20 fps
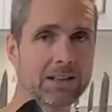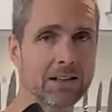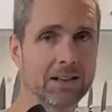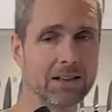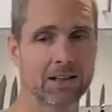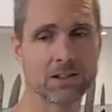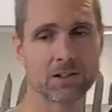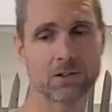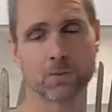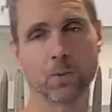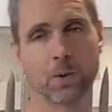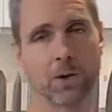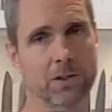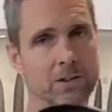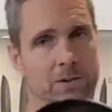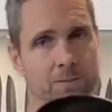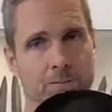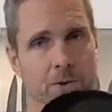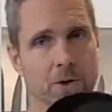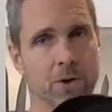like this
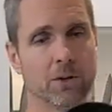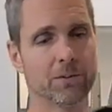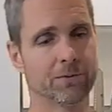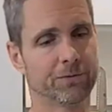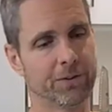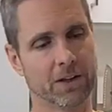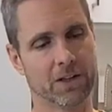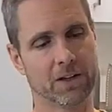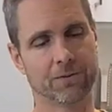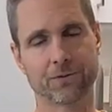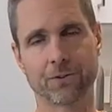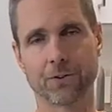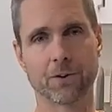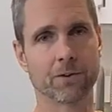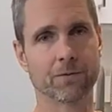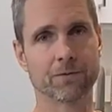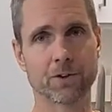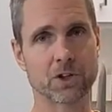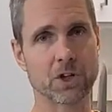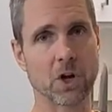works beautifully
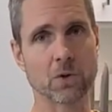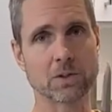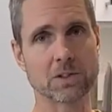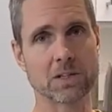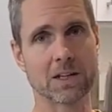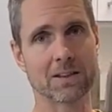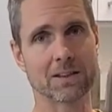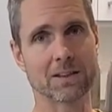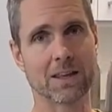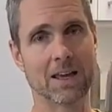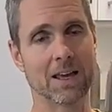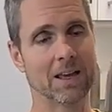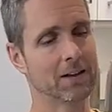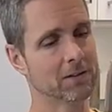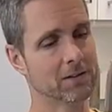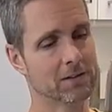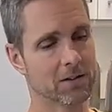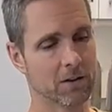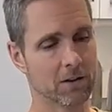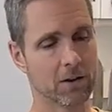for, for toasting
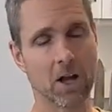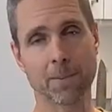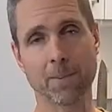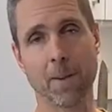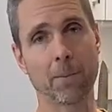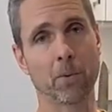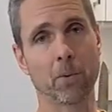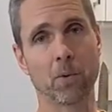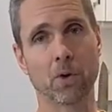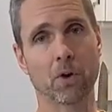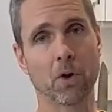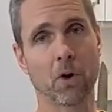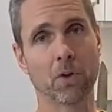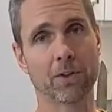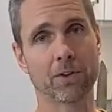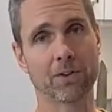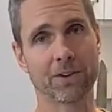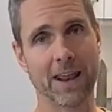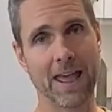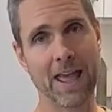things. A lot of people will call
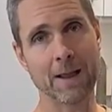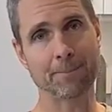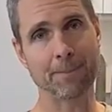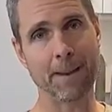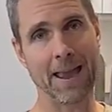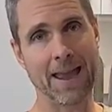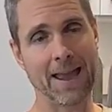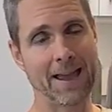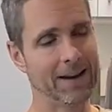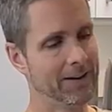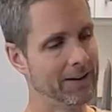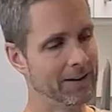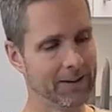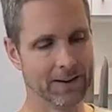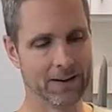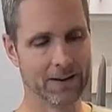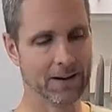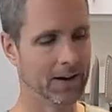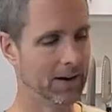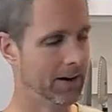this an egg pan.
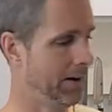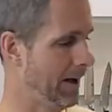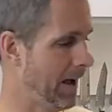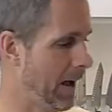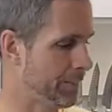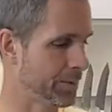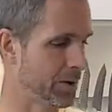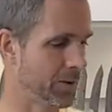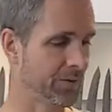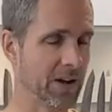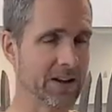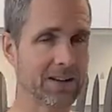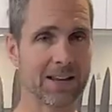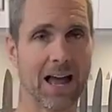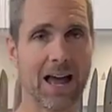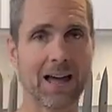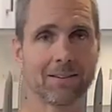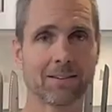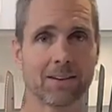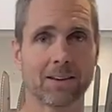Uh, absolutely
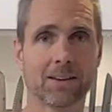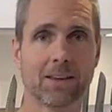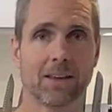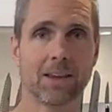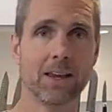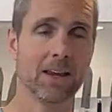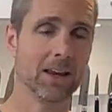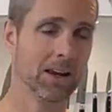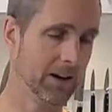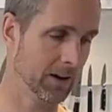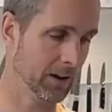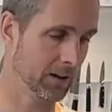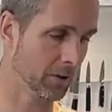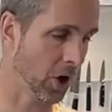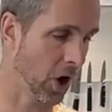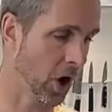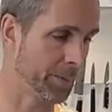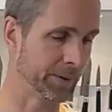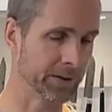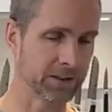fantastic in
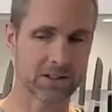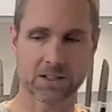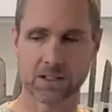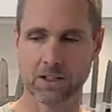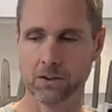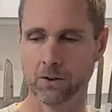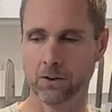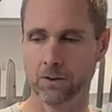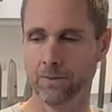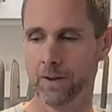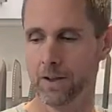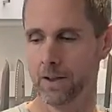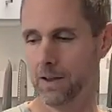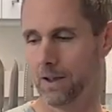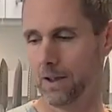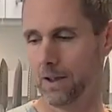carbon steel.